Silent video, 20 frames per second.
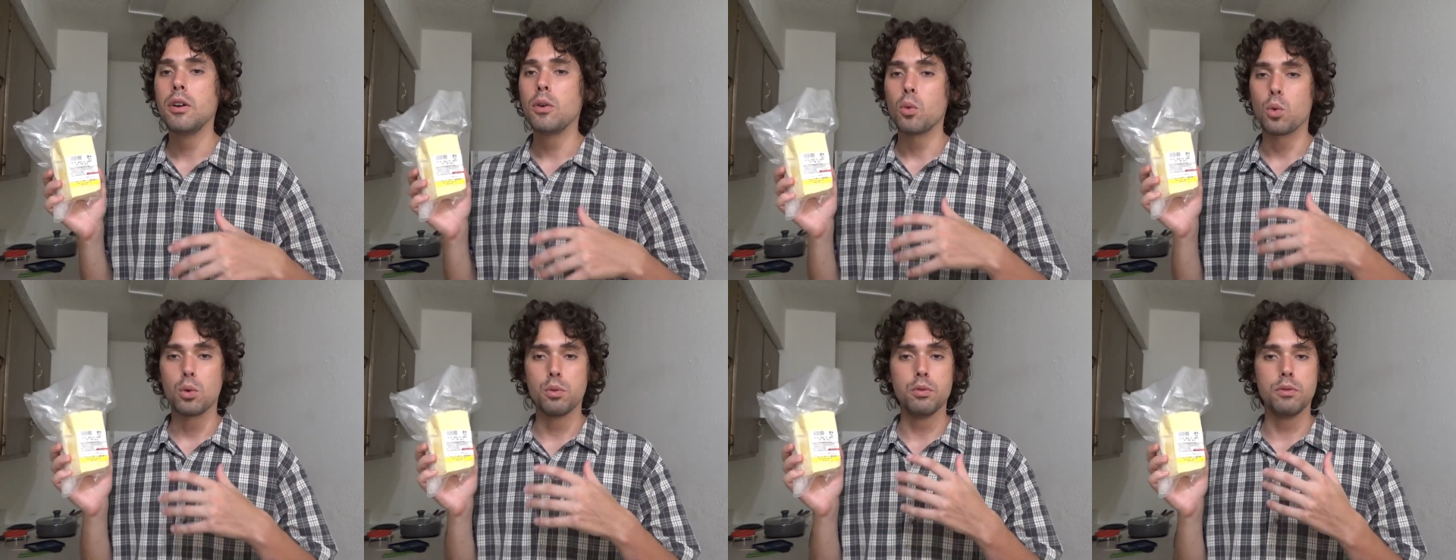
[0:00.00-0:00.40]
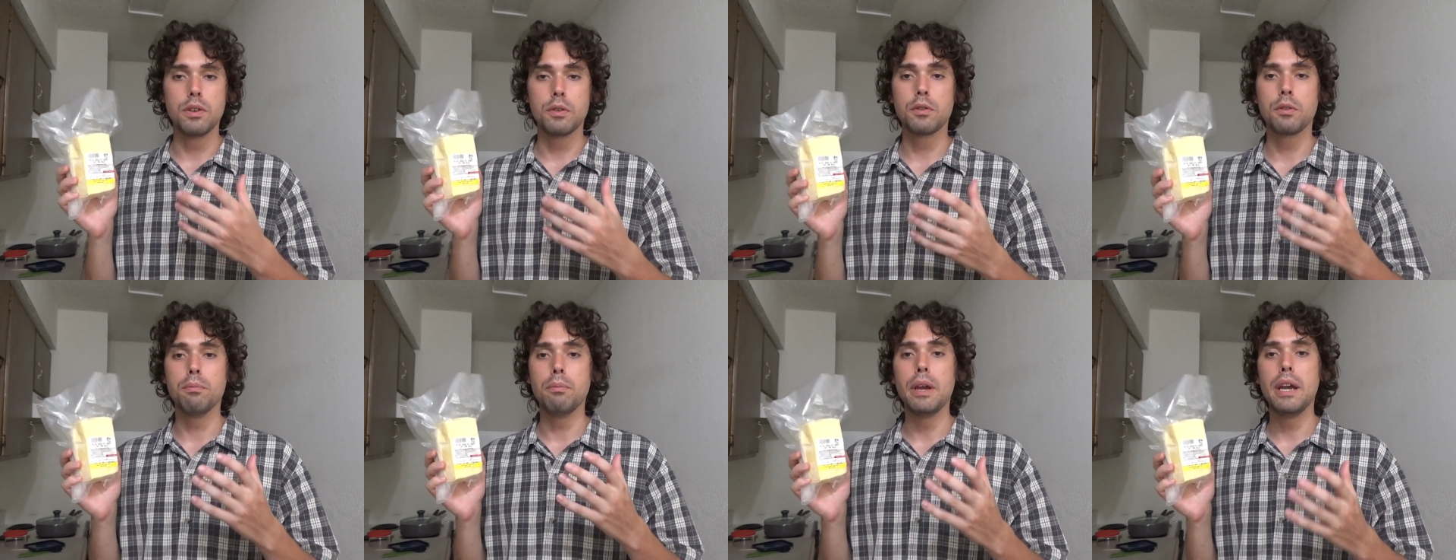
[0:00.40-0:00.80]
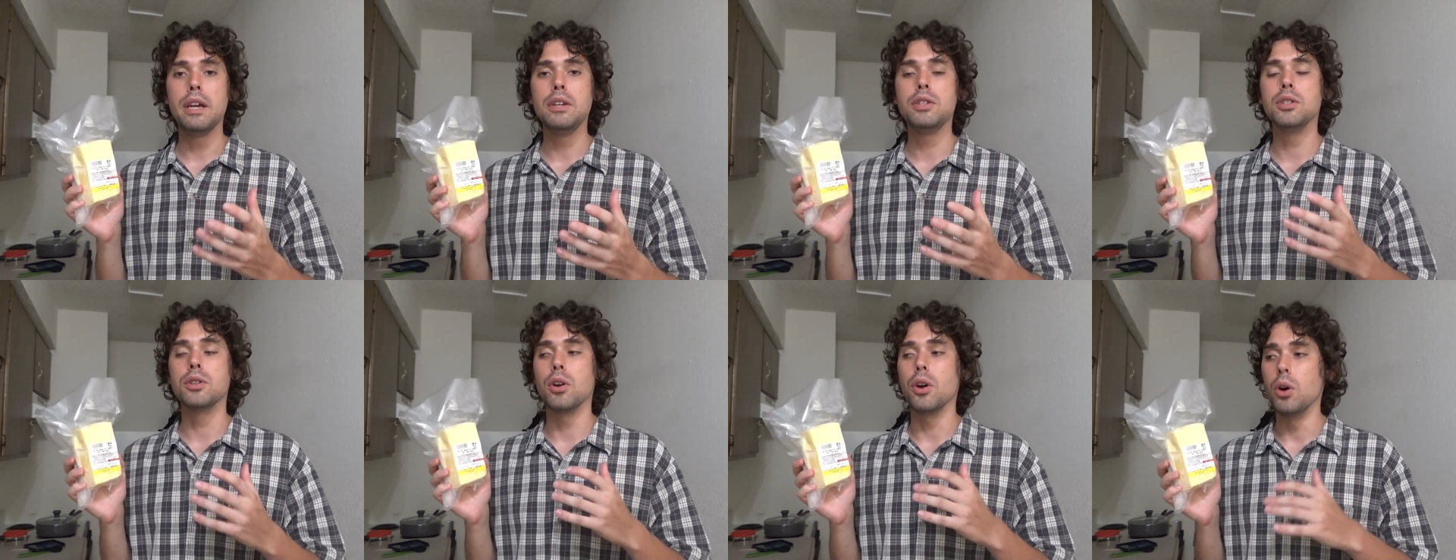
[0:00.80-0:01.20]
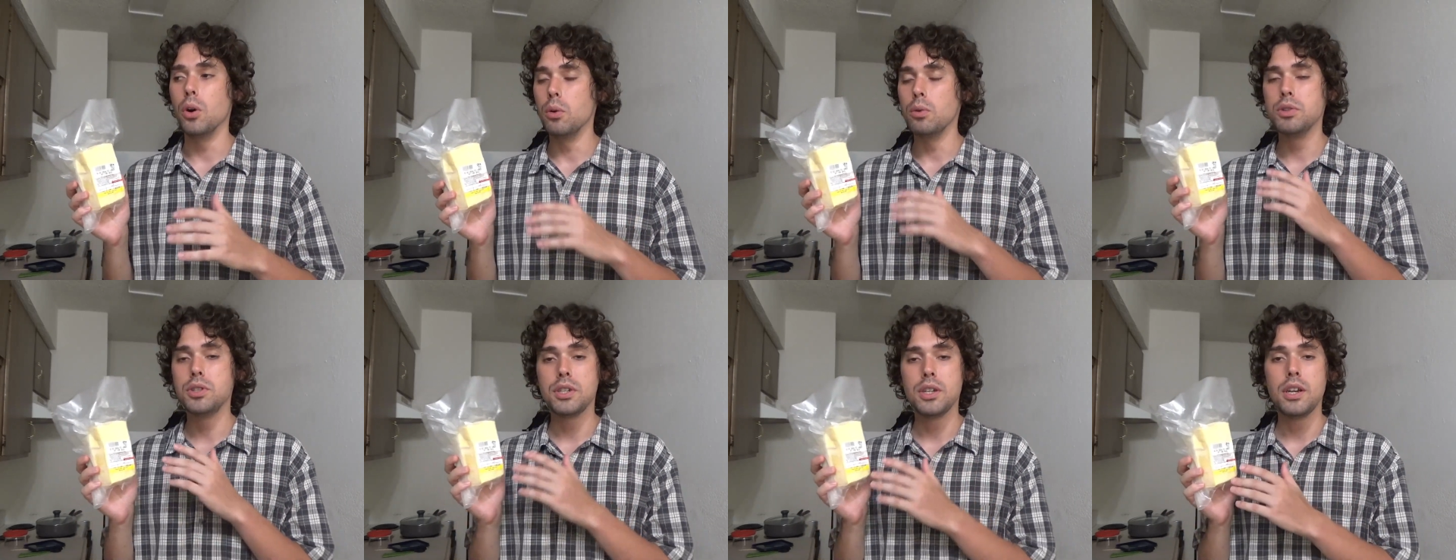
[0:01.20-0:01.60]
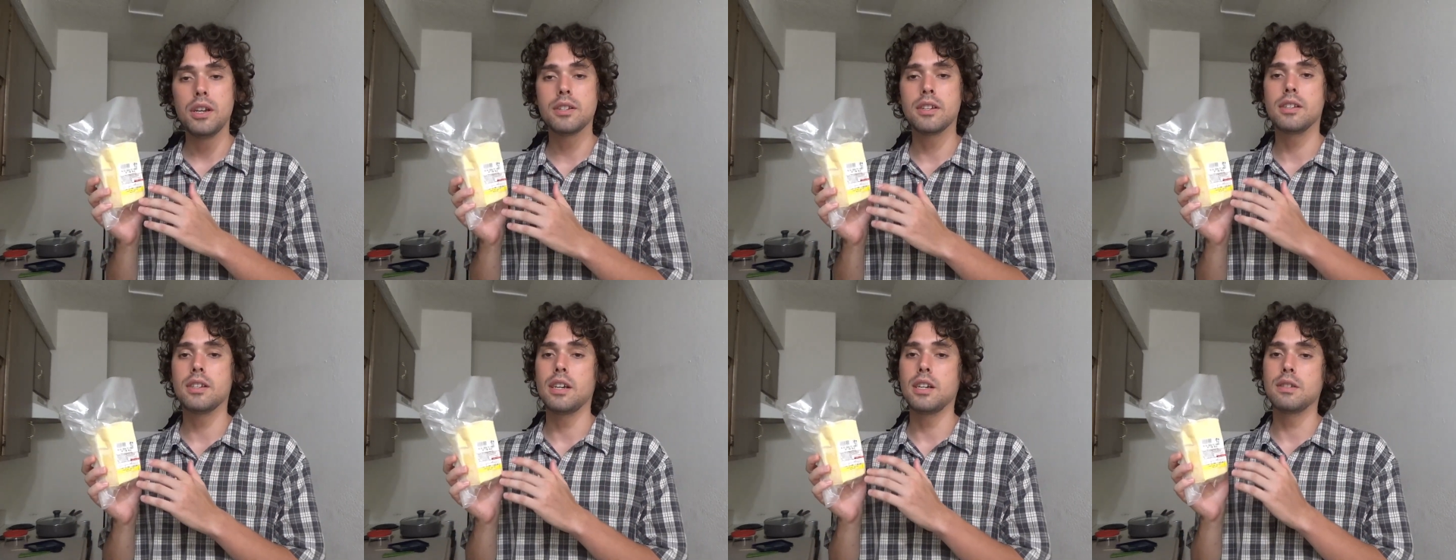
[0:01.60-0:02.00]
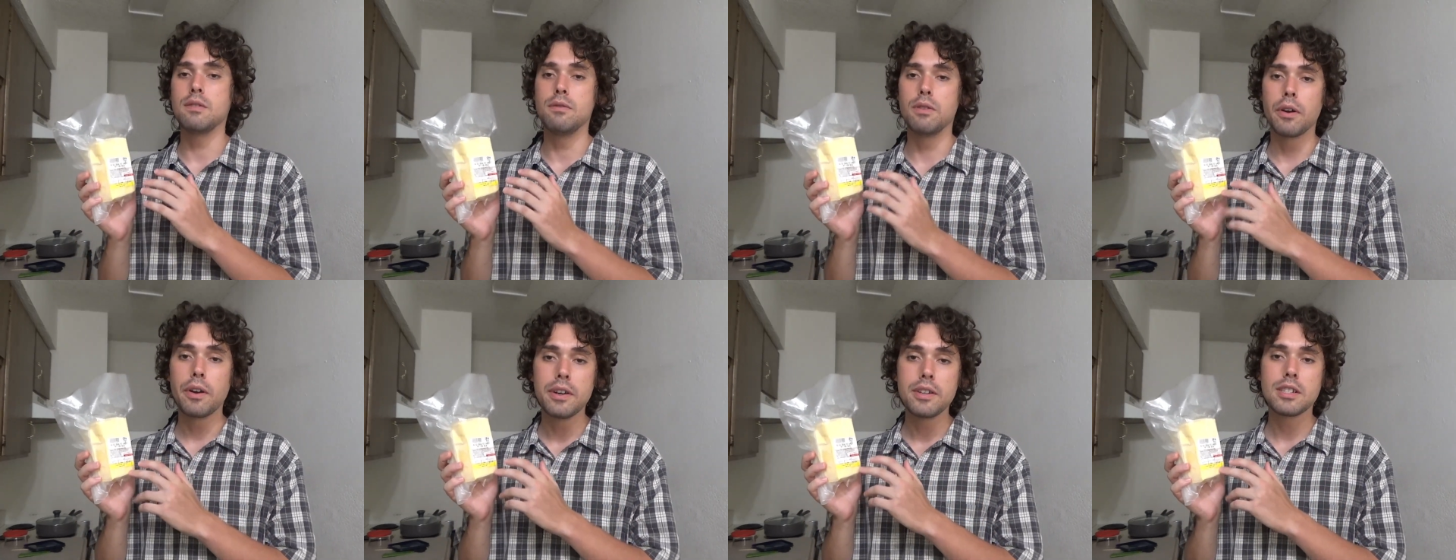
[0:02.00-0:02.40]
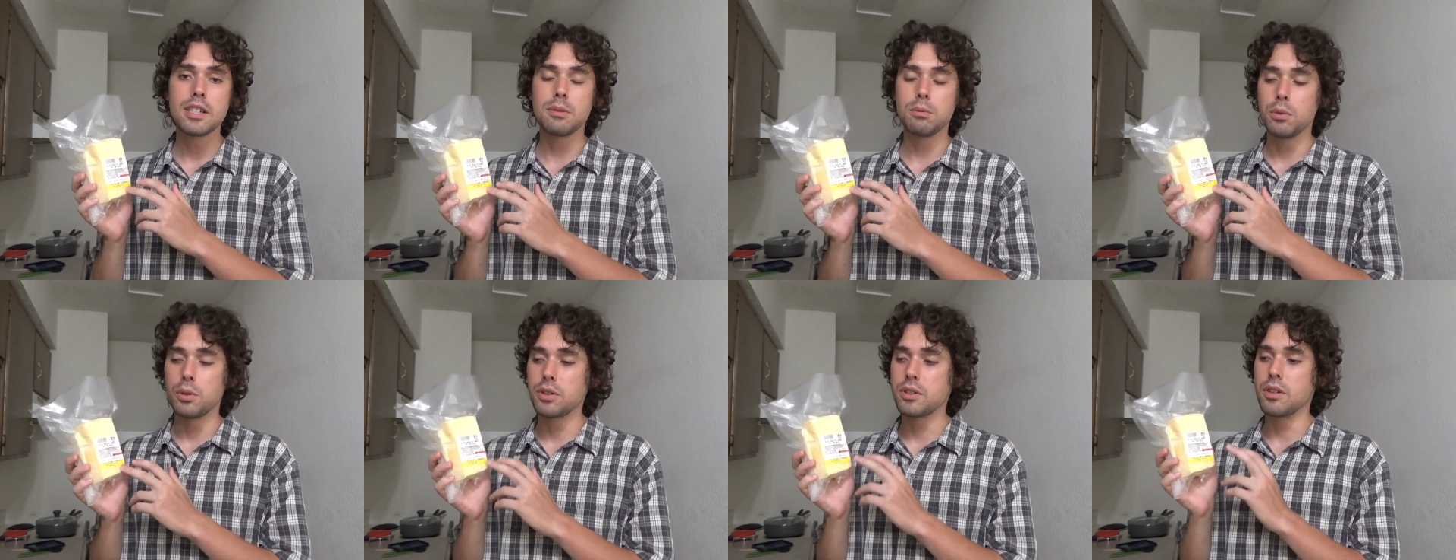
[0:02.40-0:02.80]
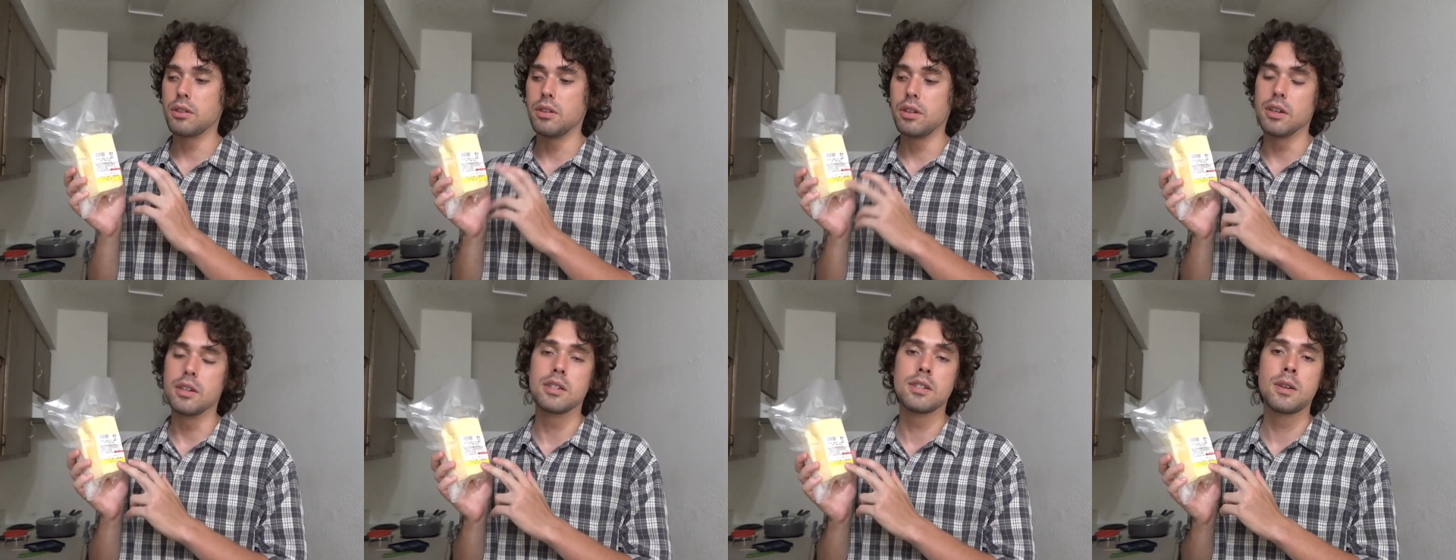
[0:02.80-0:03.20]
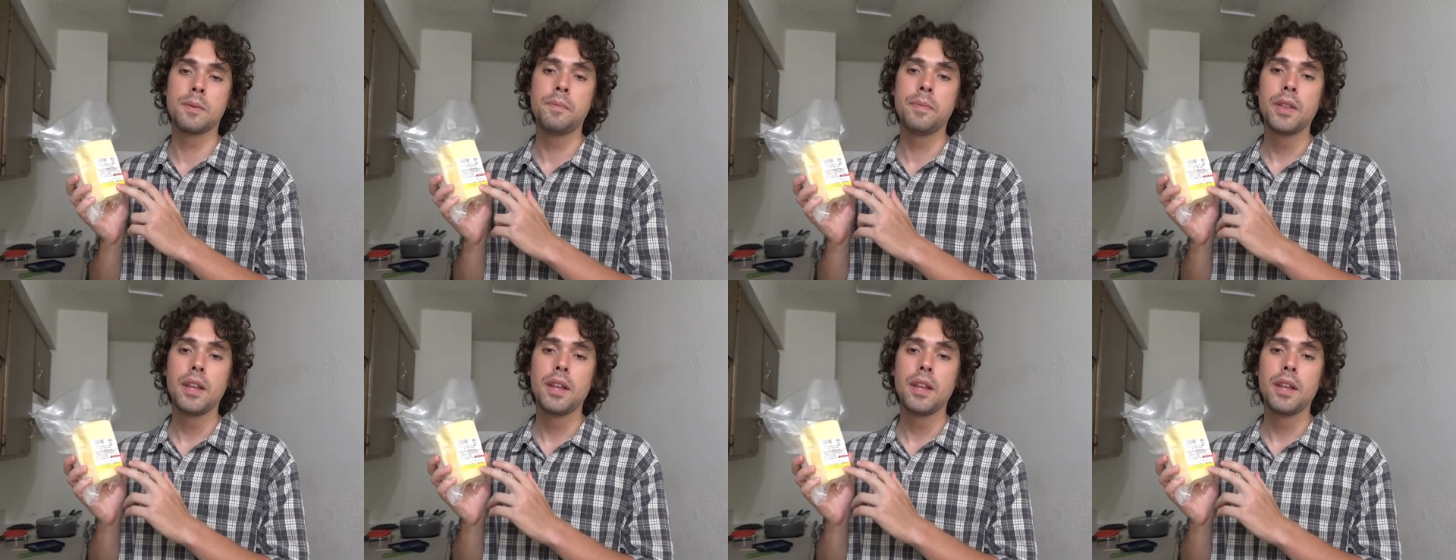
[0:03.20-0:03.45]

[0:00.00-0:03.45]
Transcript: or if you've ever made your own cheese, it tastes very similar to this.